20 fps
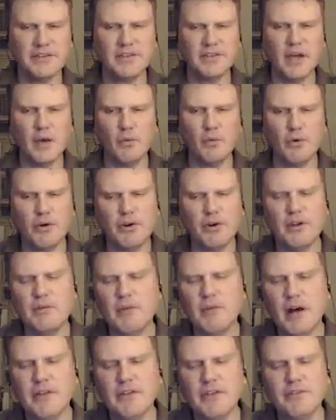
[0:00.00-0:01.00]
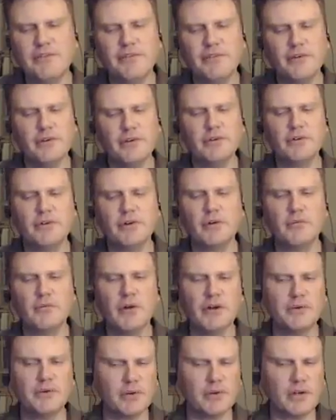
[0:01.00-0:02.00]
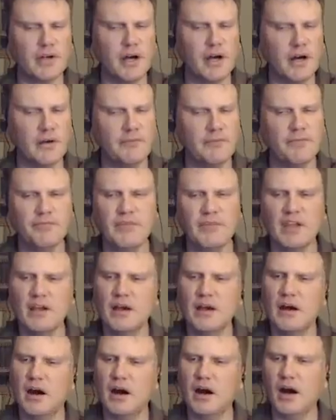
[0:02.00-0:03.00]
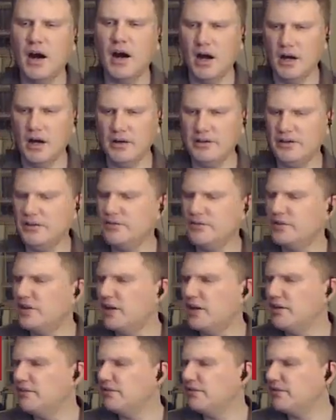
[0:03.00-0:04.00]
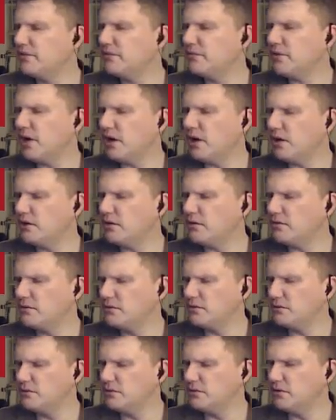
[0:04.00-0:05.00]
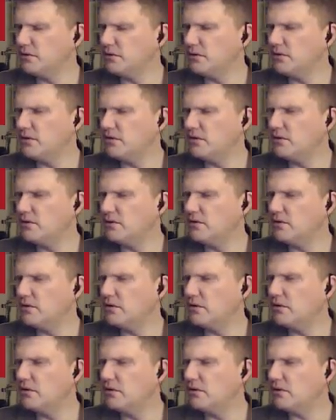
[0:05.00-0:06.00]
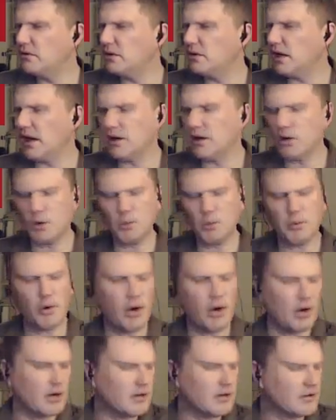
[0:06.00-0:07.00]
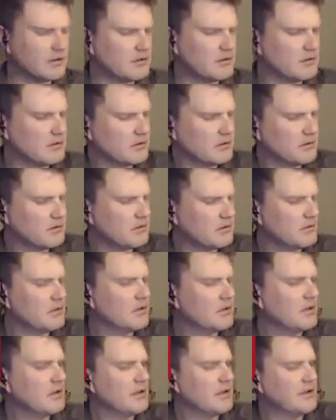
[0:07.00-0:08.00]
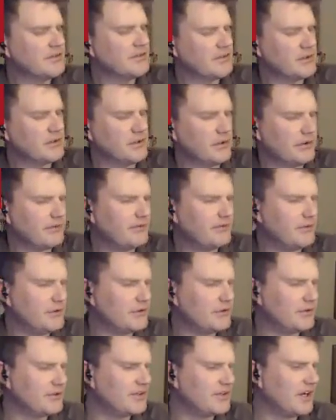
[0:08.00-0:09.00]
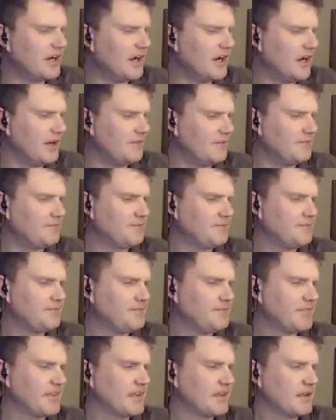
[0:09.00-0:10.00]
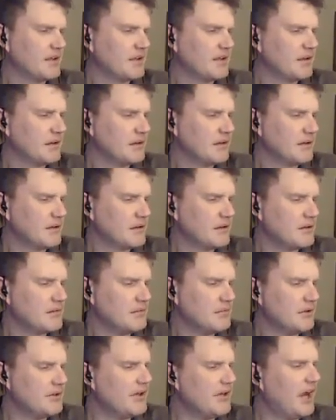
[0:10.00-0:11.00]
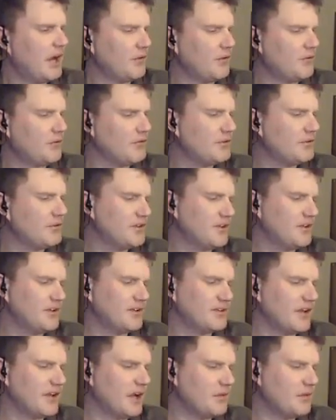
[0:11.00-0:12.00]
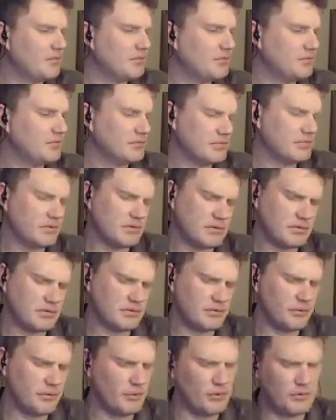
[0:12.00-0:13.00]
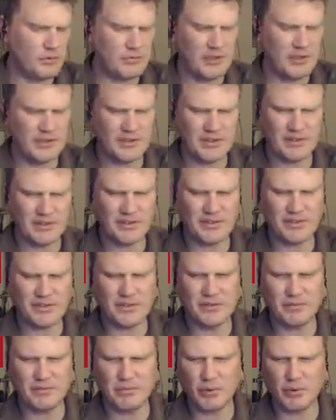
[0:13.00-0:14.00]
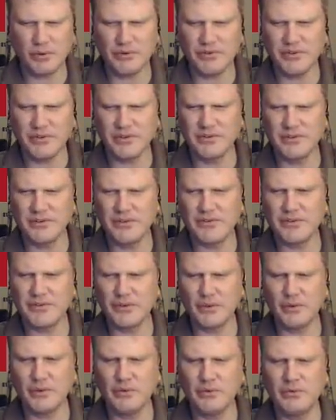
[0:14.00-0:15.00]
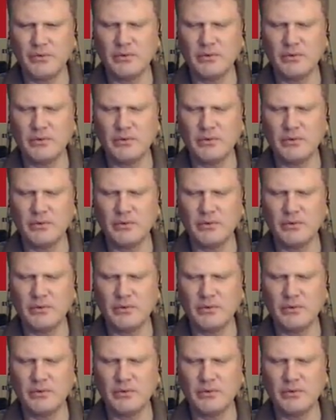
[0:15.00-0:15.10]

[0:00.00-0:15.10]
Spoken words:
not worry about the future, much will come. Even a female counterpart is in your future time, but not she is not. You will meet this person soon.